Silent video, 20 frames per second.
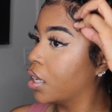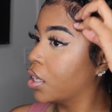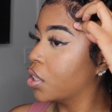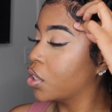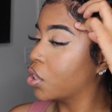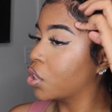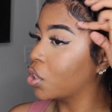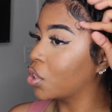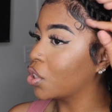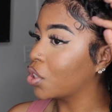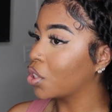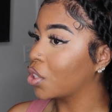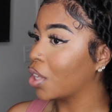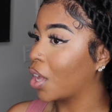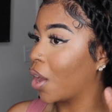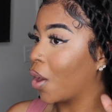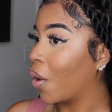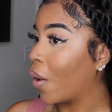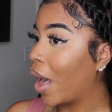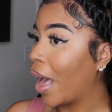
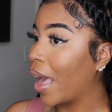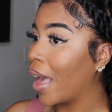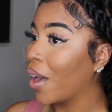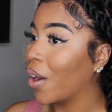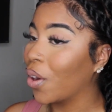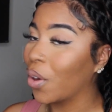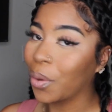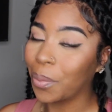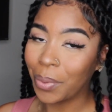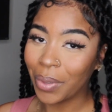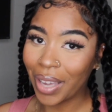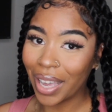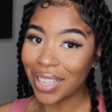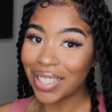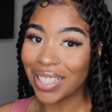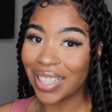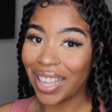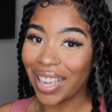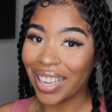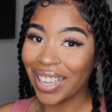So I hope you
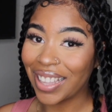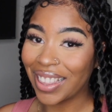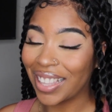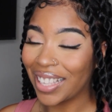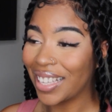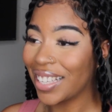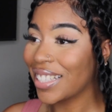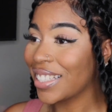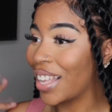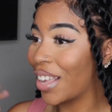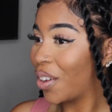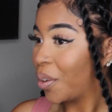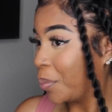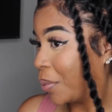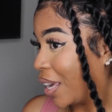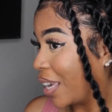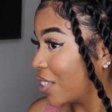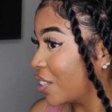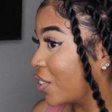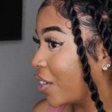guys like this. I hope
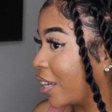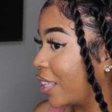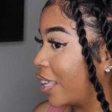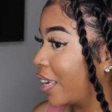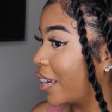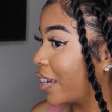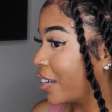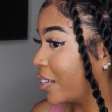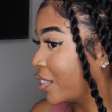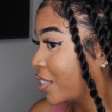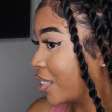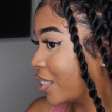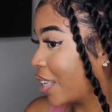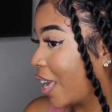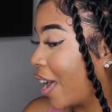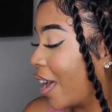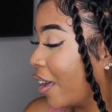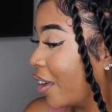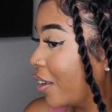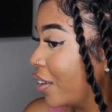you guys try the
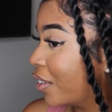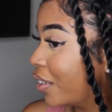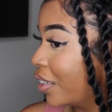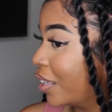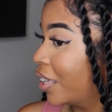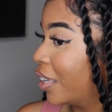hairstyle.